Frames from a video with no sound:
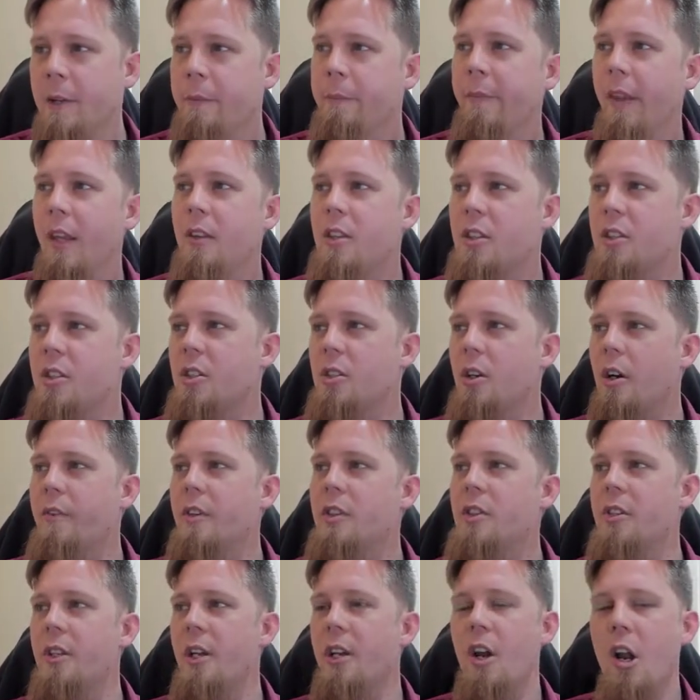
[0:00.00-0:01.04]
This is
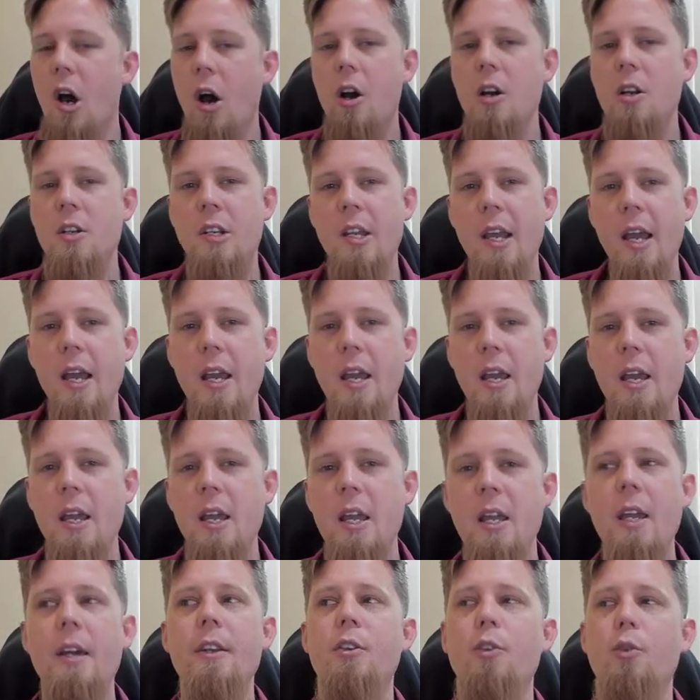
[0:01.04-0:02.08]
obviously not
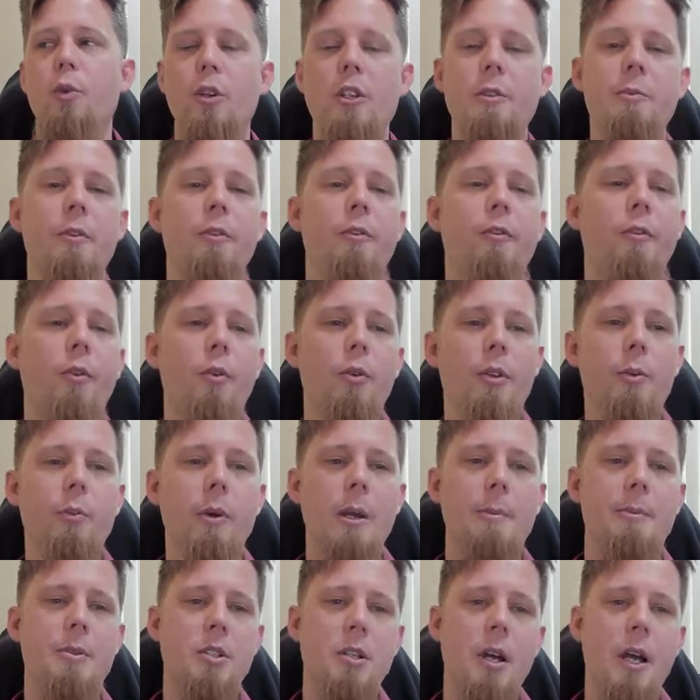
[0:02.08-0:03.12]
a endorsement for the
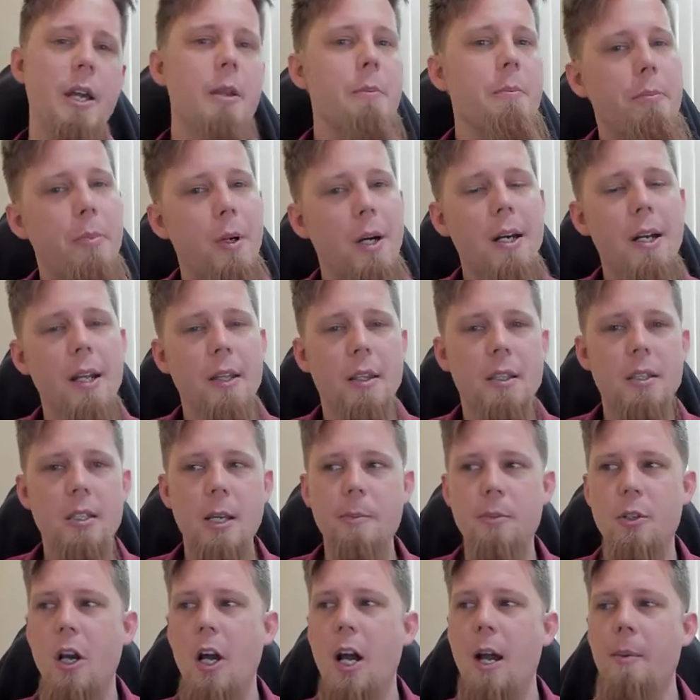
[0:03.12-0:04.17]
website, but at the
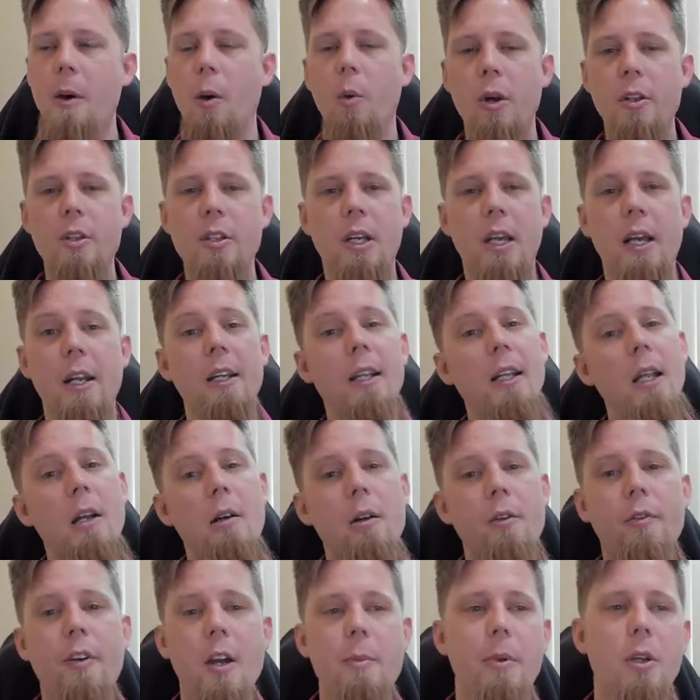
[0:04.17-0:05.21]
same time I wanted to kind of
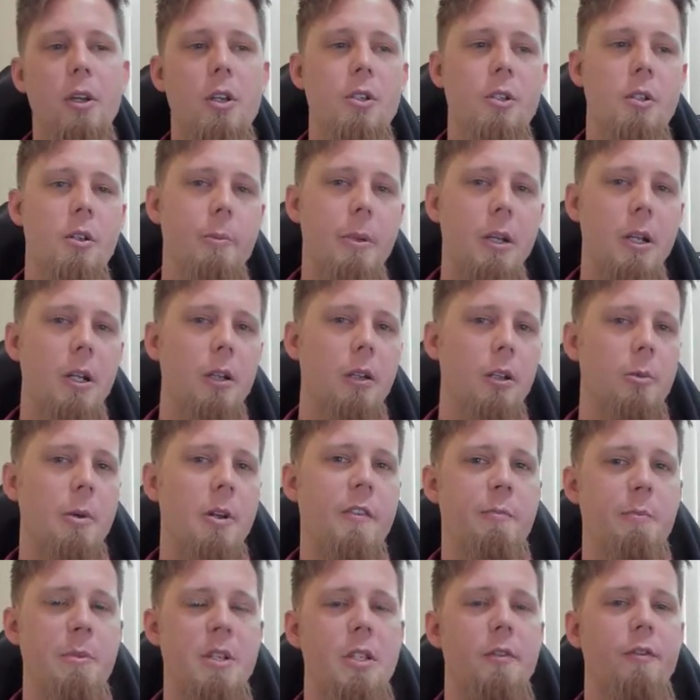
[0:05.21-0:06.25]
clarify because there'd been a little bit
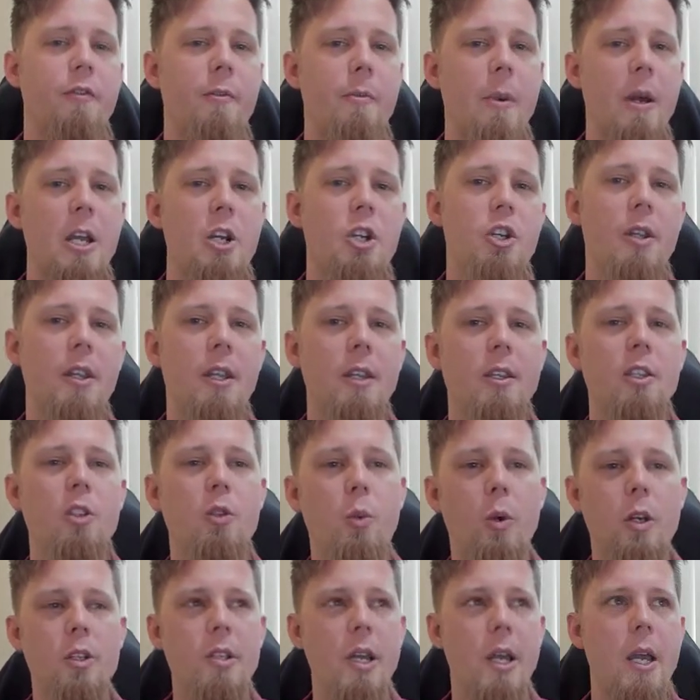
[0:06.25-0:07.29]
of misinformation that this
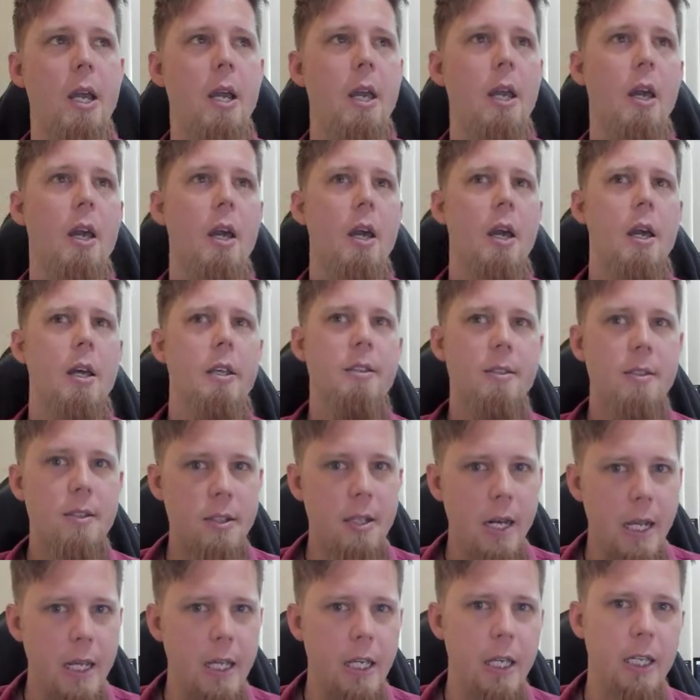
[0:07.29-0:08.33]
was a
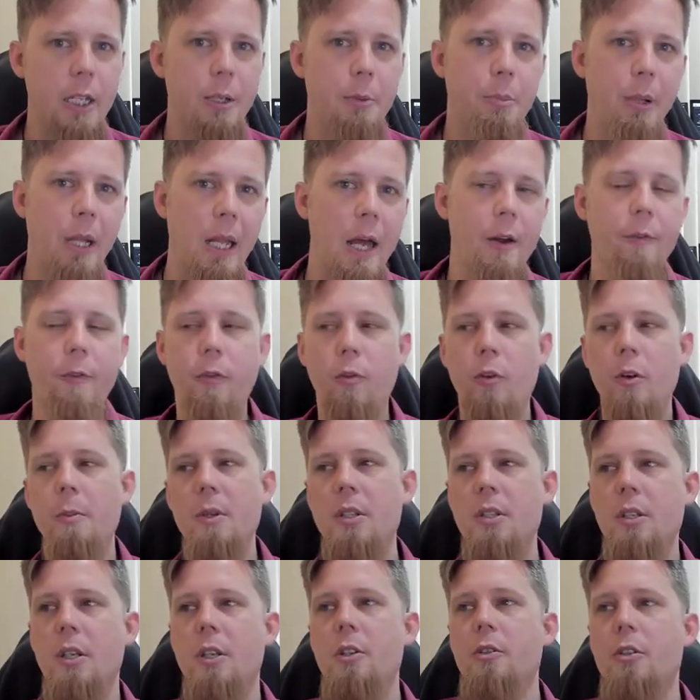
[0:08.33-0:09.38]
staking platform as
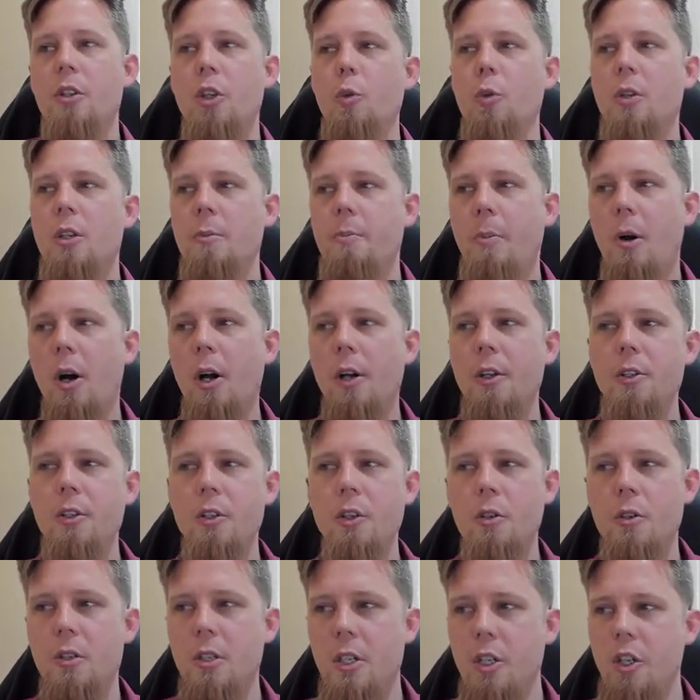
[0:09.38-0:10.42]
such that you would deposit
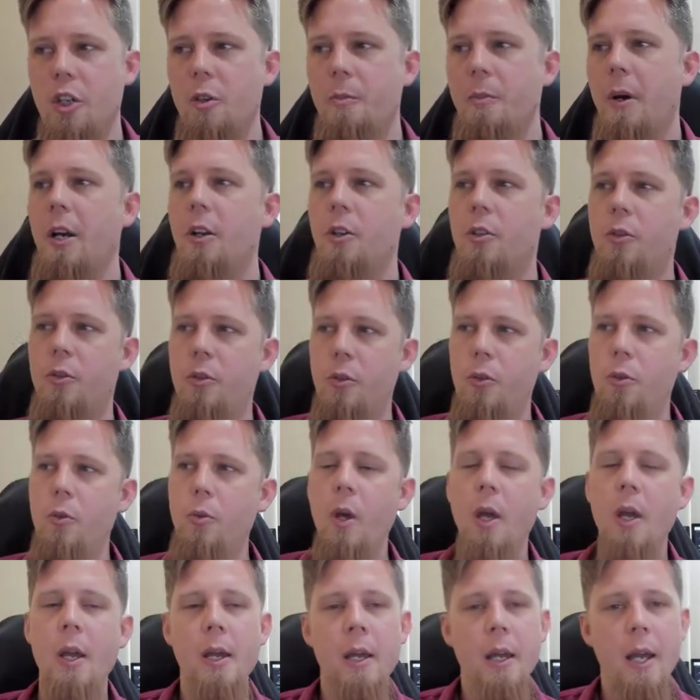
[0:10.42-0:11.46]
your DigiByte to.
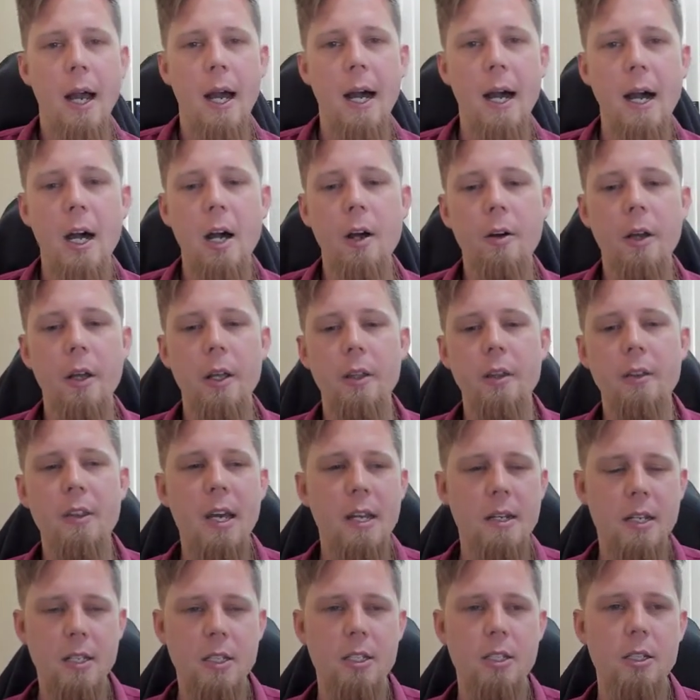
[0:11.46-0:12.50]

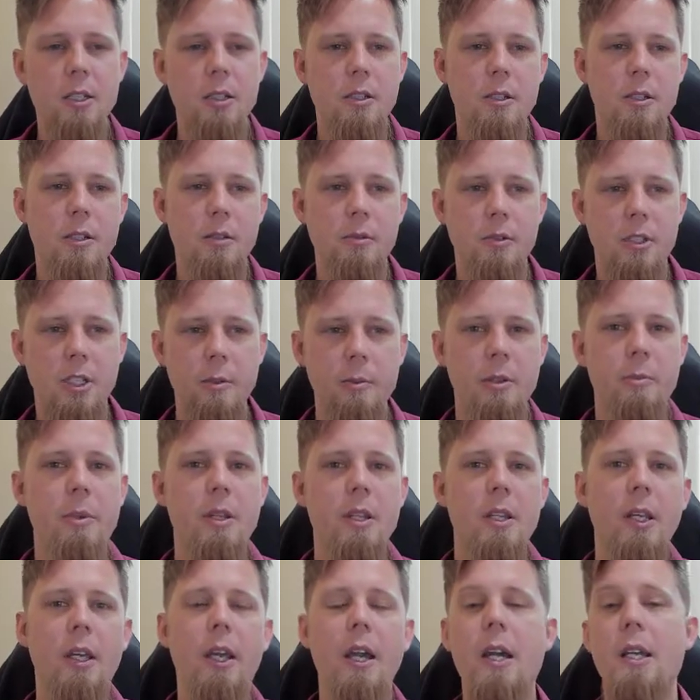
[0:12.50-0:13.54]
That doesn't seem to be
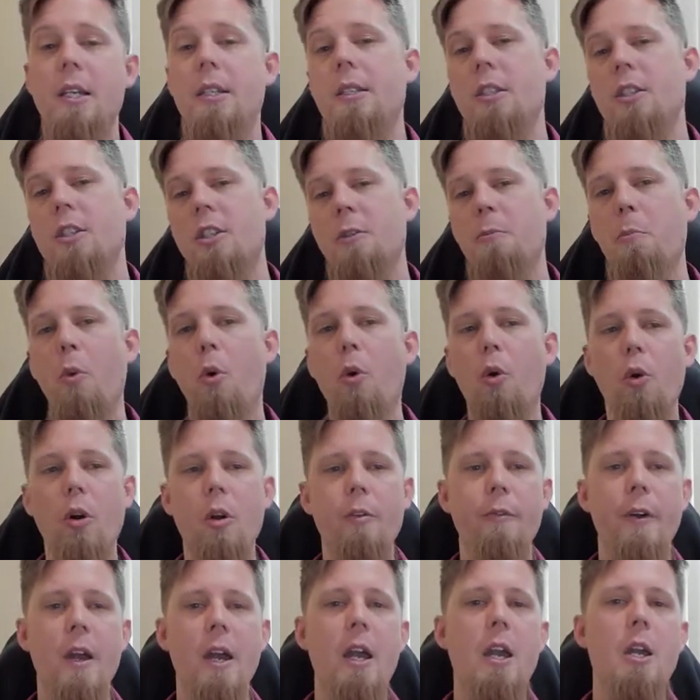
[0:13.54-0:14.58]
the case. This is more
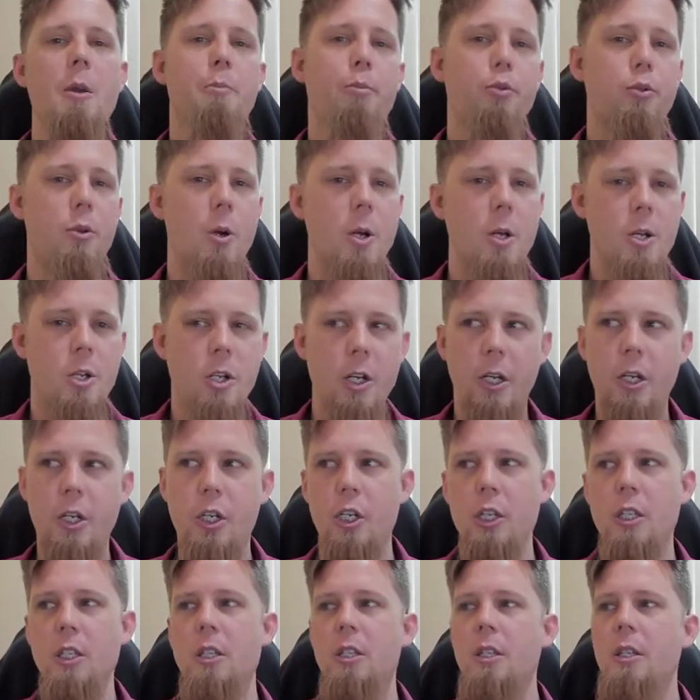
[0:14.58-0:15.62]
of a
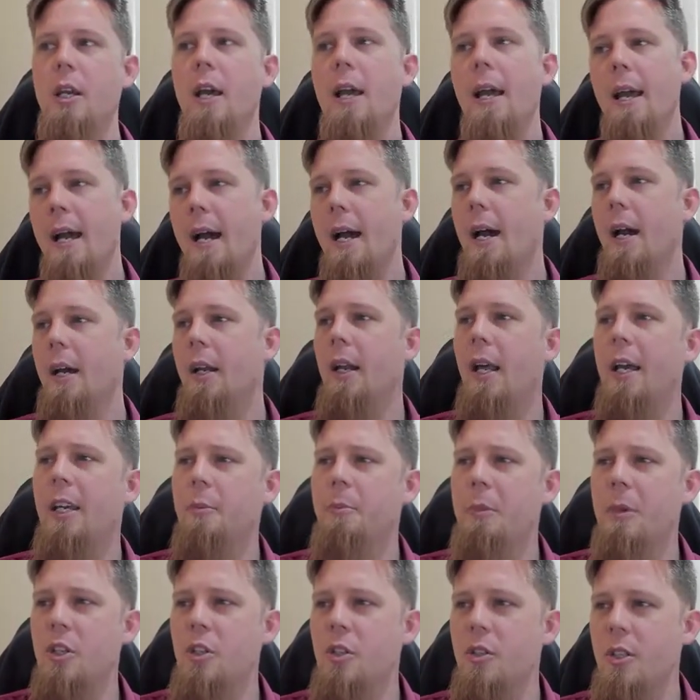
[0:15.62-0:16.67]
predictions, and like it
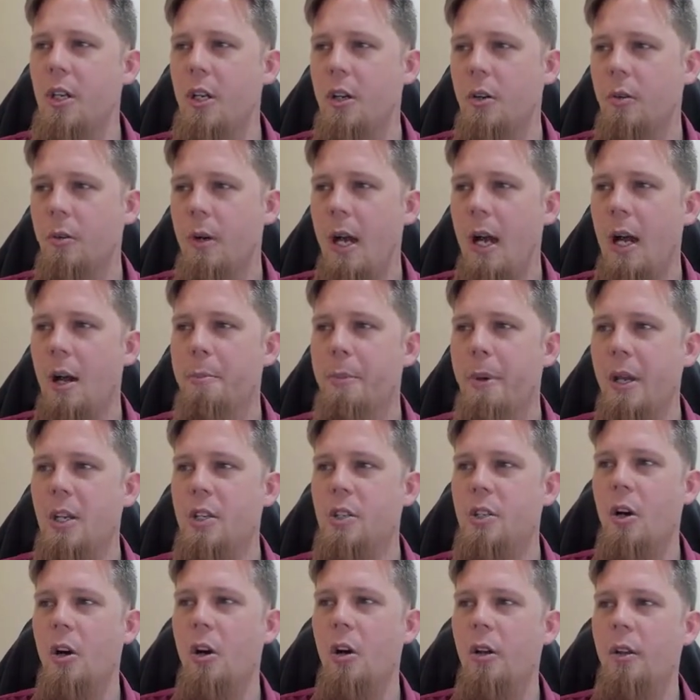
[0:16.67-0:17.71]
mentions here,
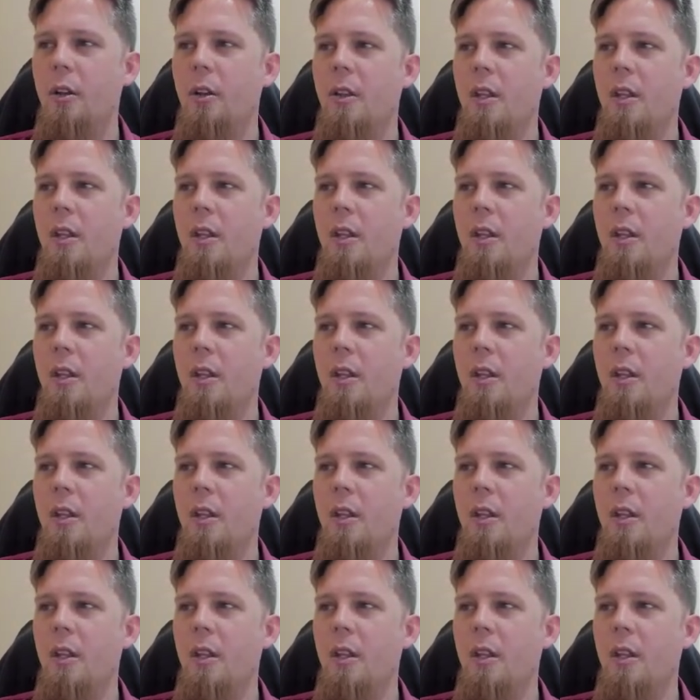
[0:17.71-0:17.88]
based on